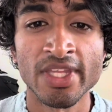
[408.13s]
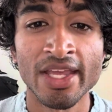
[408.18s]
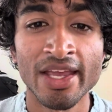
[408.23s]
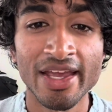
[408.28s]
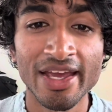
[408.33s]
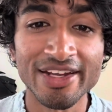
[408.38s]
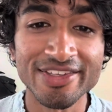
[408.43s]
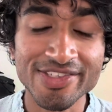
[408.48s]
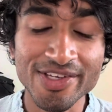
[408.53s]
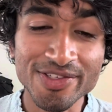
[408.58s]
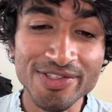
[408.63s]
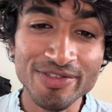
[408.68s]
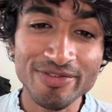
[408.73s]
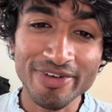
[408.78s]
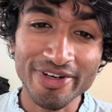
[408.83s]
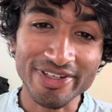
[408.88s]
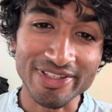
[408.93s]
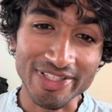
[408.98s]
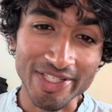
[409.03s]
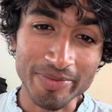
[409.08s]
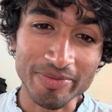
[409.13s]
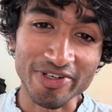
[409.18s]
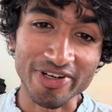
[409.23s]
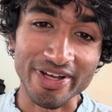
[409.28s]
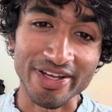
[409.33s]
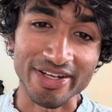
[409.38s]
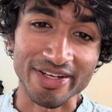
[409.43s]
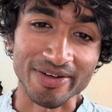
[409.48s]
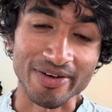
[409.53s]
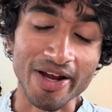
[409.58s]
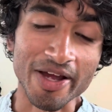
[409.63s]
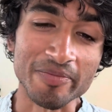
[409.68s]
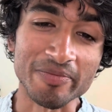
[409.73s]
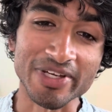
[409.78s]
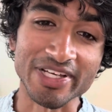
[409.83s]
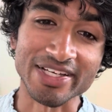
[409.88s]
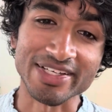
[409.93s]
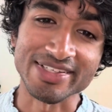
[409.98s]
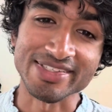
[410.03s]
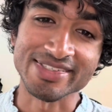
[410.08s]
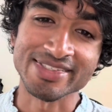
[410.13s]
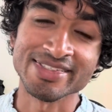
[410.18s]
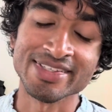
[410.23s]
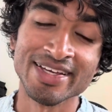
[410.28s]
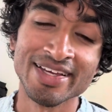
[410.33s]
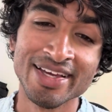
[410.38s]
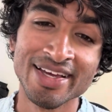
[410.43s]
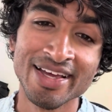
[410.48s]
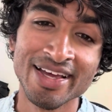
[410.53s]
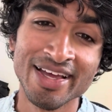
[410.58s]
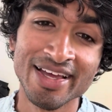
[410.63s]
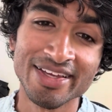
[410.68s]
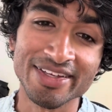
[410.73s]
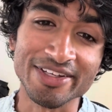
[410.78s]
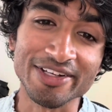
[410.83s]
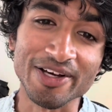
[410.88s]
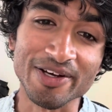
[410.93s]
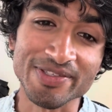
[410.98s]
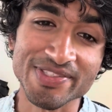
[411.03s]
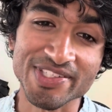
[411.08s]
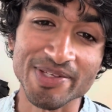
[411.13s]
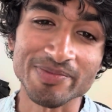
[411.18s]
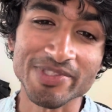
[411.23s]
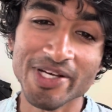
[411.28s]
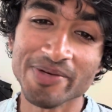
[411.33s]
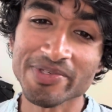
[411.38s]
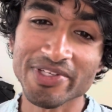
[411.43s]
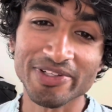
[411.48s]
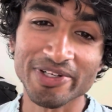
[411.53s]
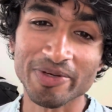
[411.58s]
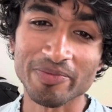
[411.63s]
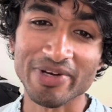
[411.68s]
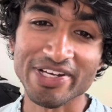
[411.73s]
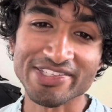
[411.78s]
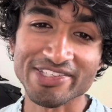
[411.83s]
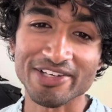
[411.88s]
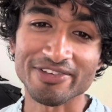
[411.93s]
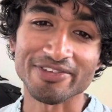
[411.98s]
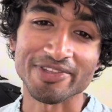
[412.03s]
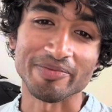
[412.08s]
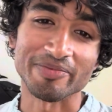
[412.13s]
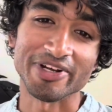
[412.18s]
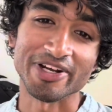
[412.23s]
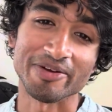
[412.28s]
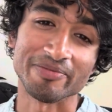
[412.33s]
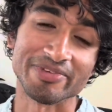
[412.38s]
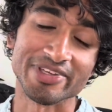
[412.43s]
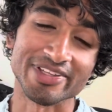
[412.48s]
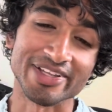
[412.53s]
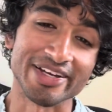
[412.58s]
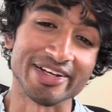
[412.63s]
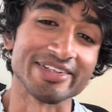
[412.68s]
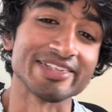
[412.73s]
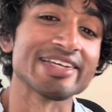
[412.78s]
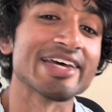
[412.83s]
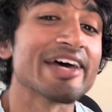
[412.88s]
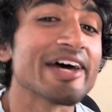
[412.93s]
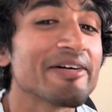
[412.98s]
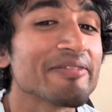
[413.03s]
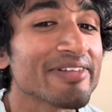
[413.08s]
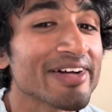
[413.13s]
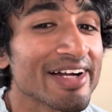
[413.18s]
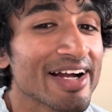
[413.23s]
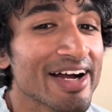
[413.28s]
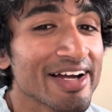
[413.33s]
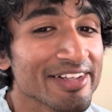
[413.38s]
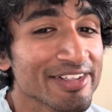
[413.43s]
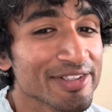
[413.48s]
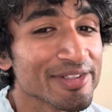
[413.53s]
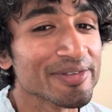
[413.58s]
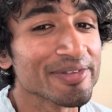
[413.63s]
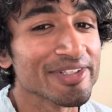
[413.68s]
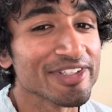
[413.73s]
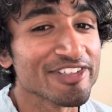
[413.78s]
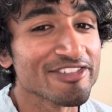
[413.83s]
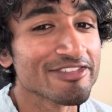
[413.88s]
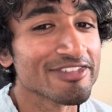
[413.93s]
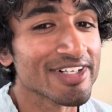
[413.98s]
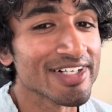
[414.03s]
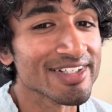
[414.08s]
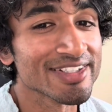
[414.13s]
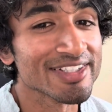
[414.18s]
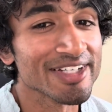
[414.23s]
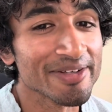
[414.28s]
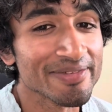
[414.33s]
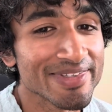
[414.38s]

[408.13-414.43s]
And it's also very liberating, right? Because, you know, sometimes I look at myself in the mirror and be like, damn, like I look really fucked up.